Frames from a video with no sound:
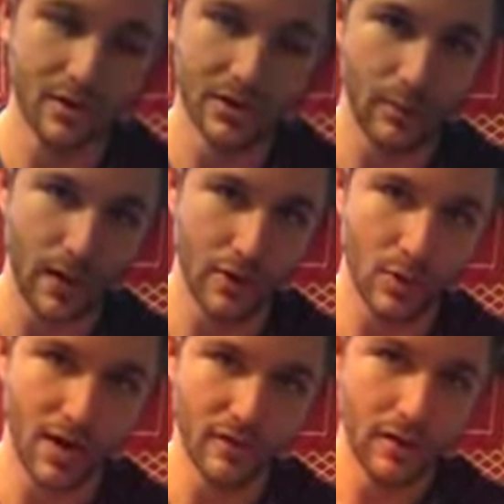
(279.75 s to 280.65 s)
wants to buy it or
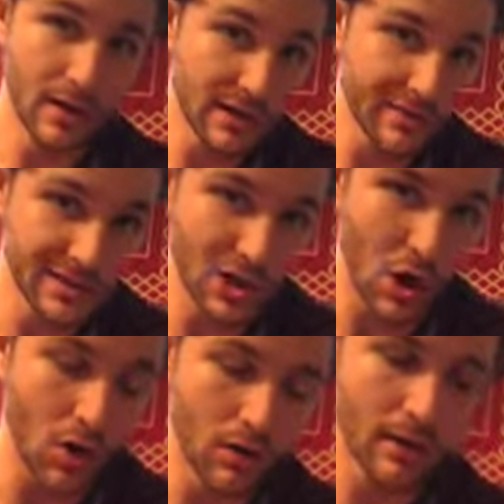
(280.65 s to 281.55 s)
whatever, give us a
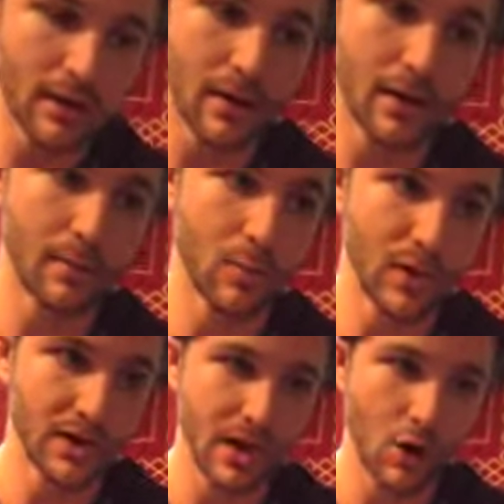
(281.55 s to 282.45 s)
call.
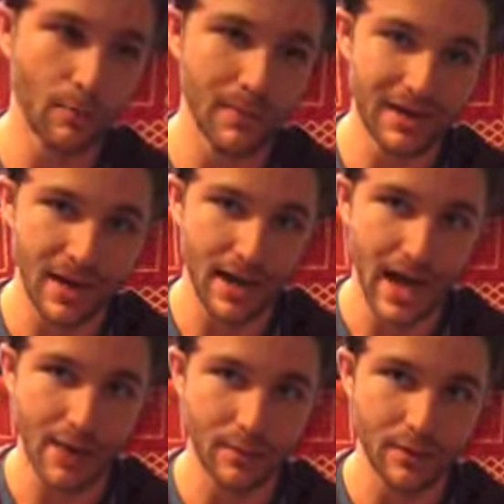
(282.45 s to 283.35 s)
We can help make that
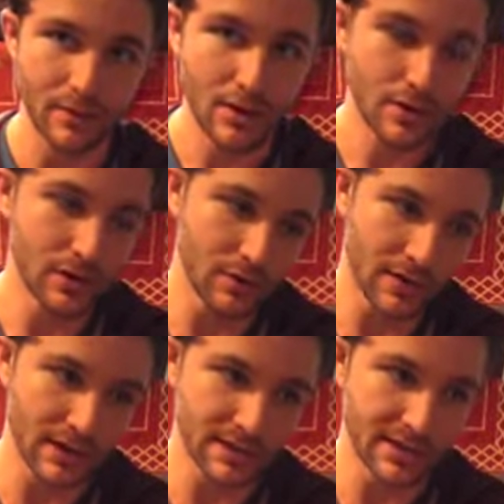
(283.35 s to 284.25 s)
happen. To
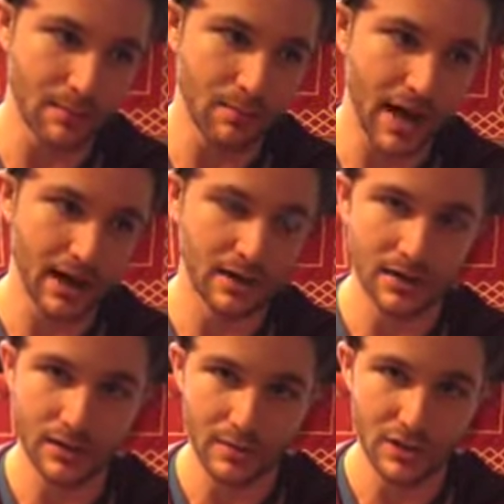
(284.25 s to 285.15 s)
get it sent back,
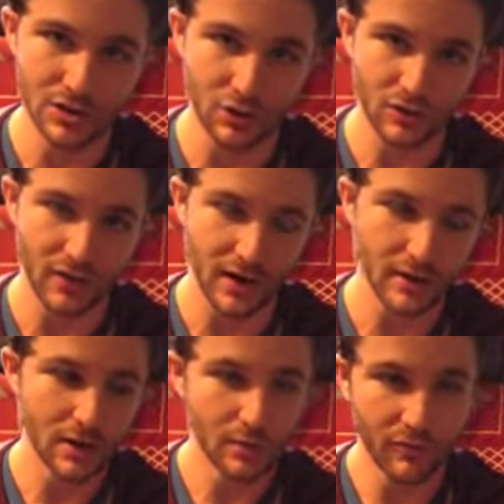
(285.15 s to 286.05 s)
get it be
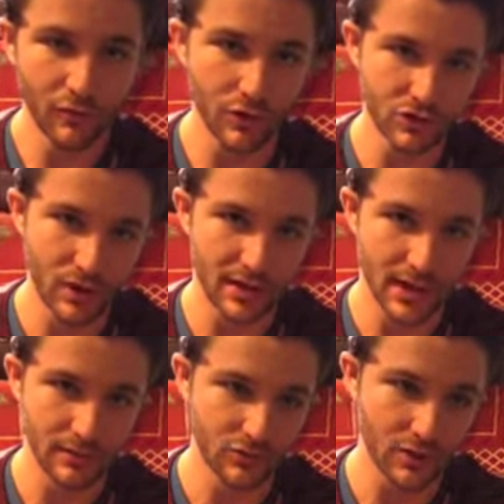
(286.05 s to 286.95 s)
certified before it
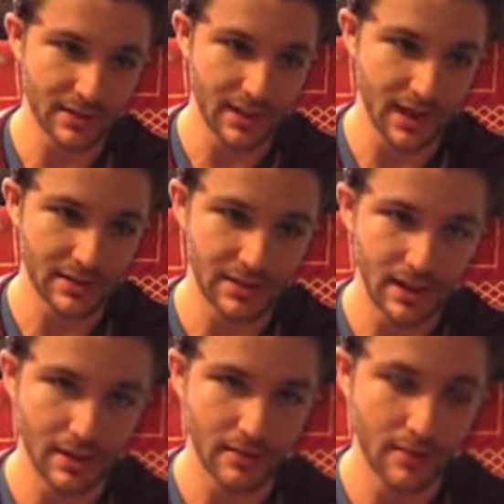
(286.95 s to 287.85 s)
trades hands
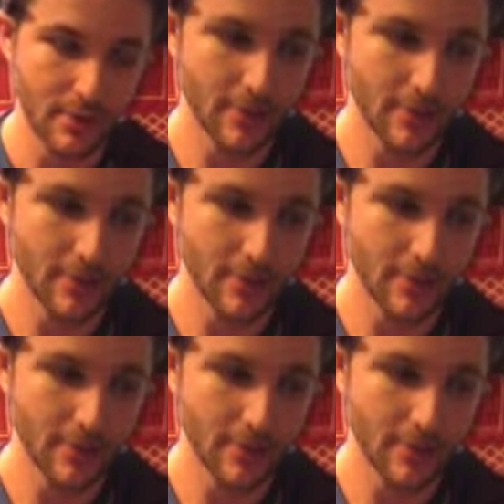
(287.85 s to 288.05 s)
again.